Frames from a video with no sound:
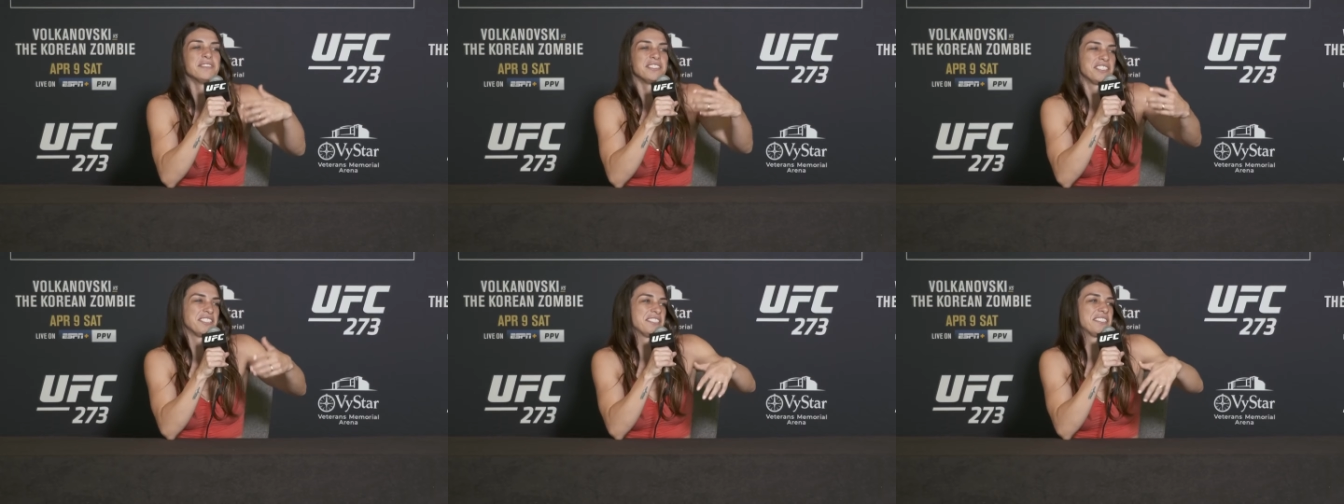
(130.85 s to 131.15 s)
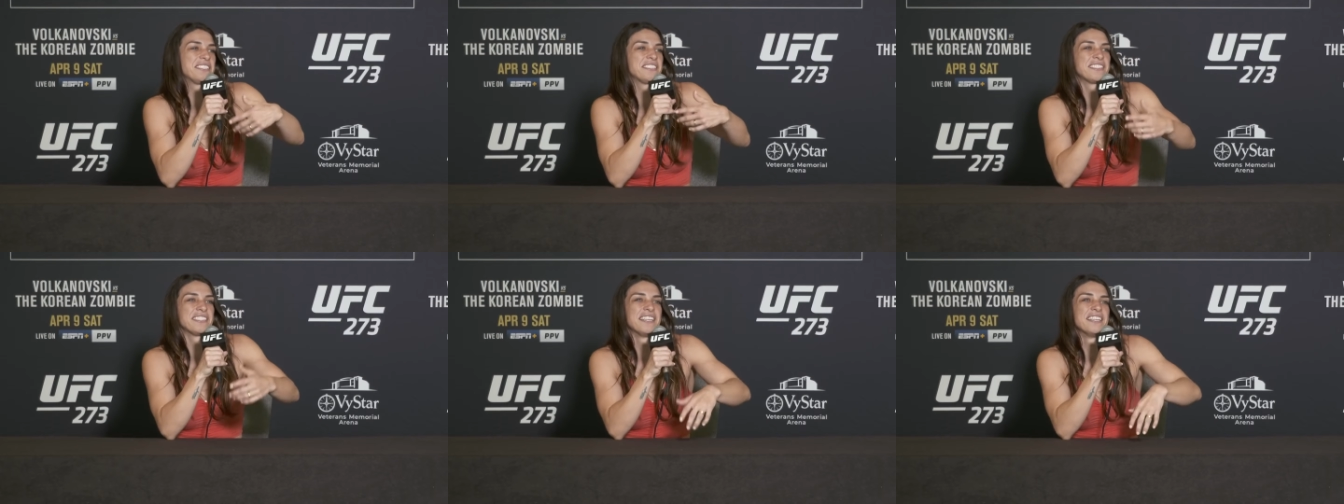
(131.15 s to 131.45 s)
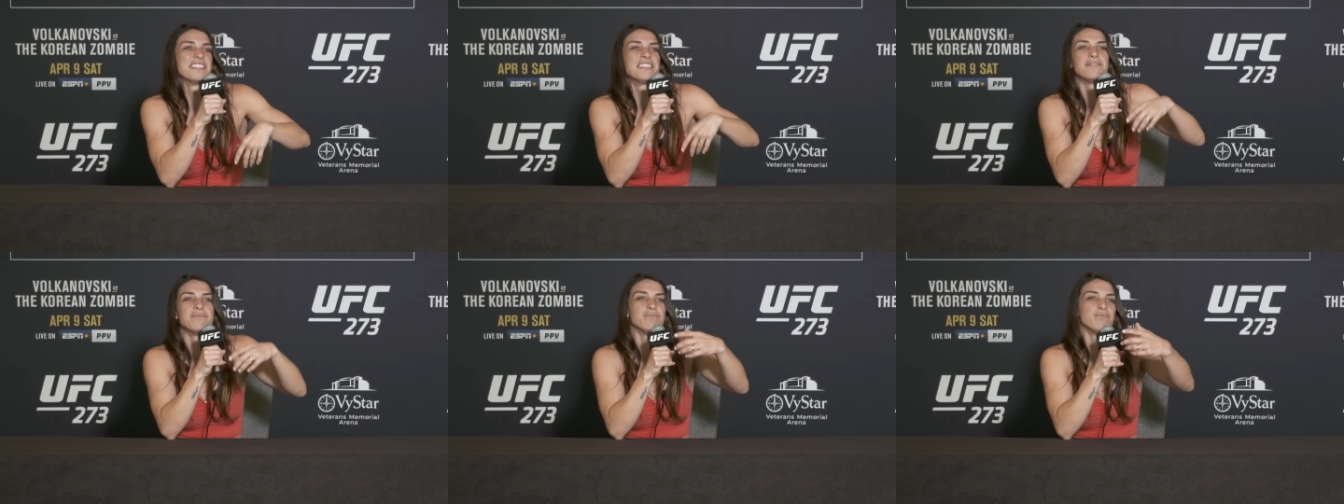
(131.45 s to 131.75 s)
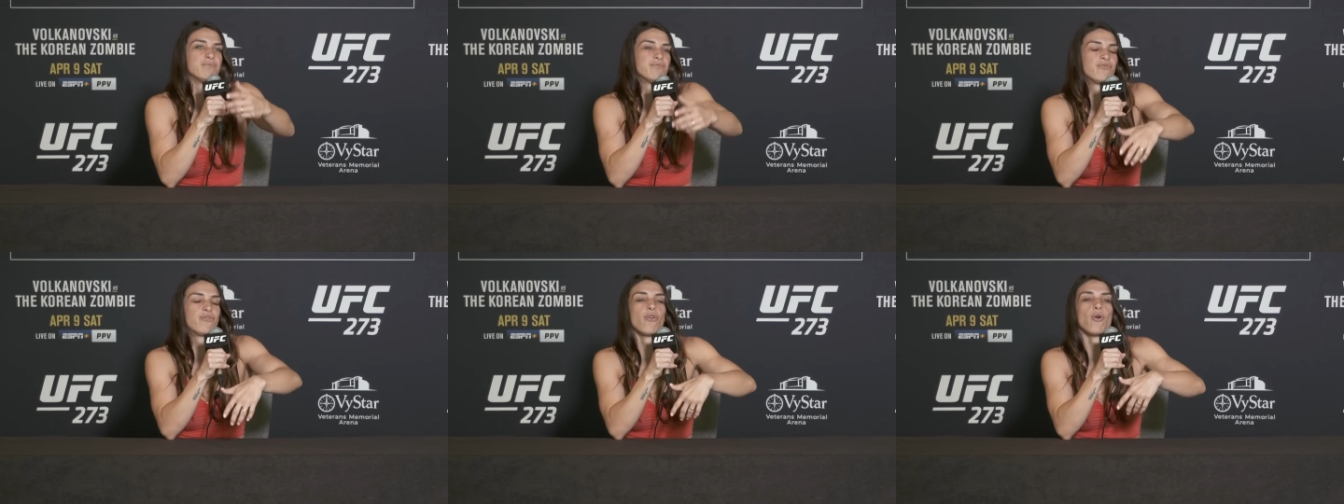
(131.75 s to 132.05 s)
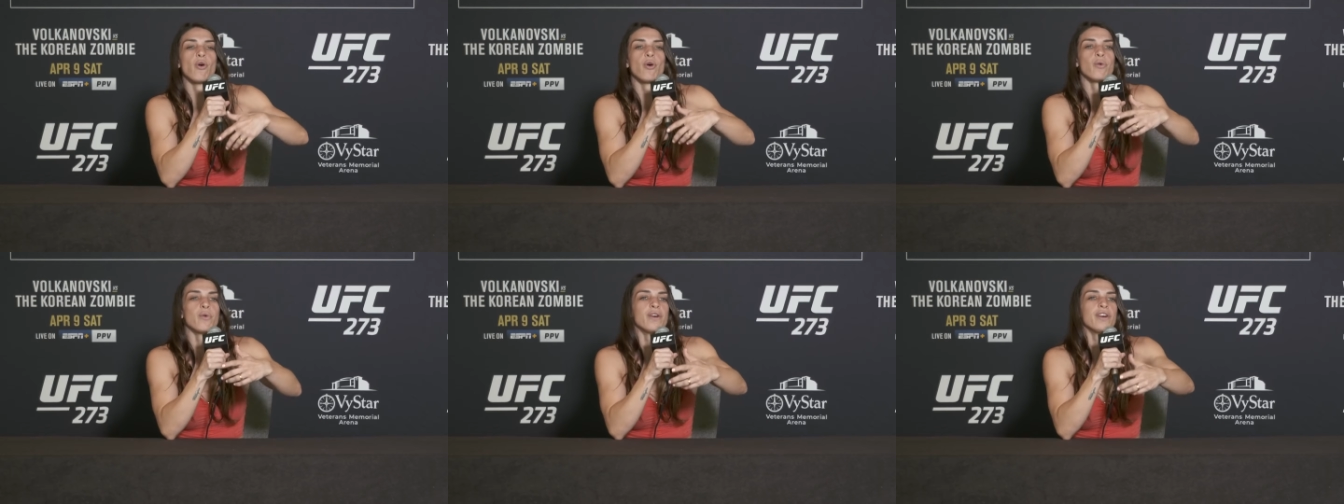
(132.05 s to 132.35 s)
It's just
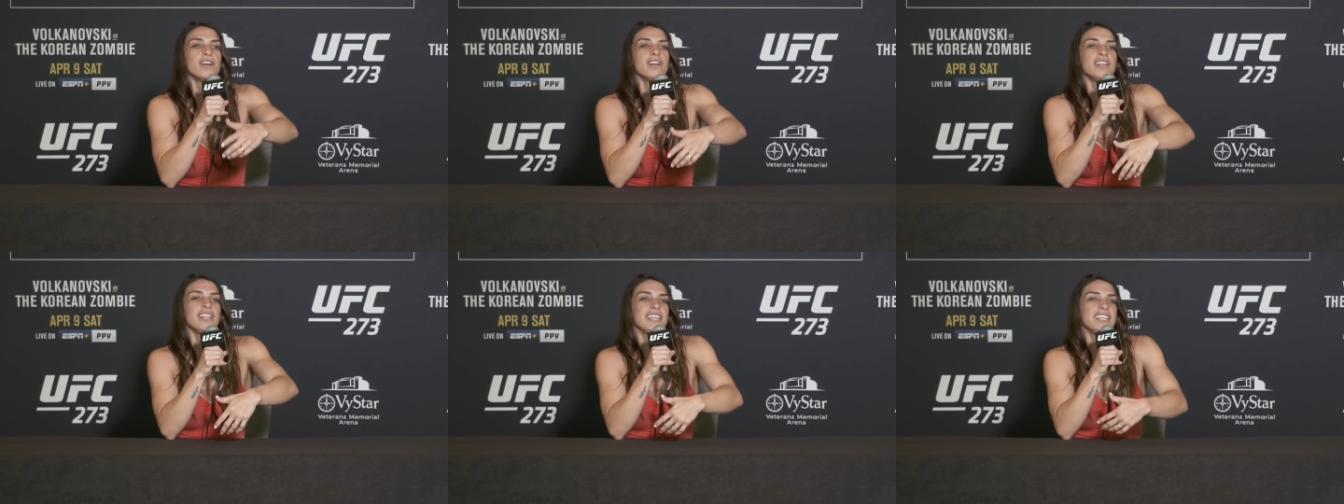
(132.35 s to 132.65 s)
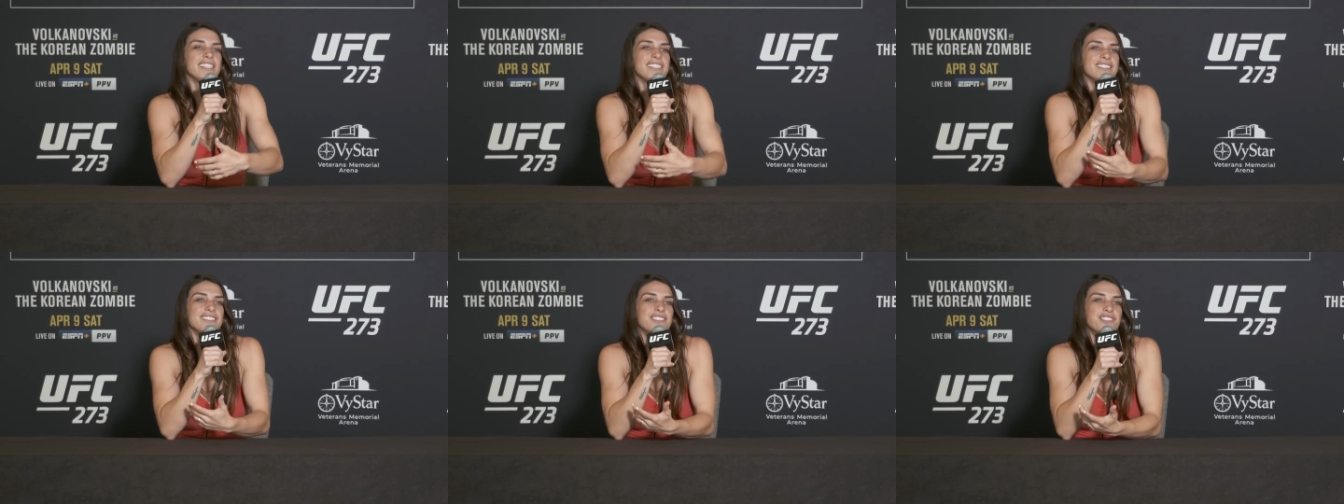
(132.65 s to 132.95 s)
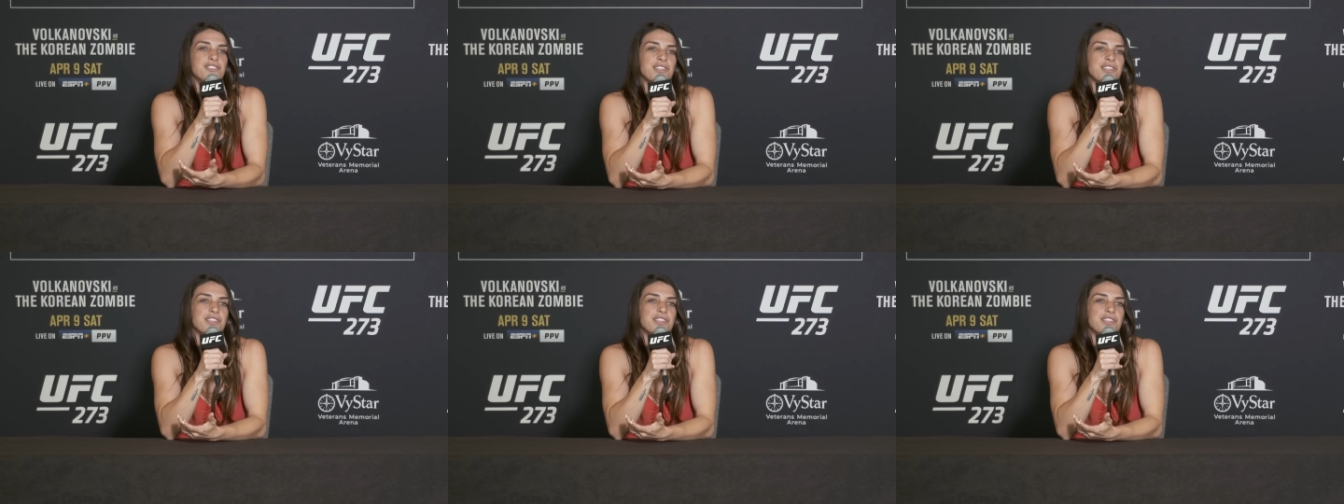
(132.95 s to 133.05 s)
forward and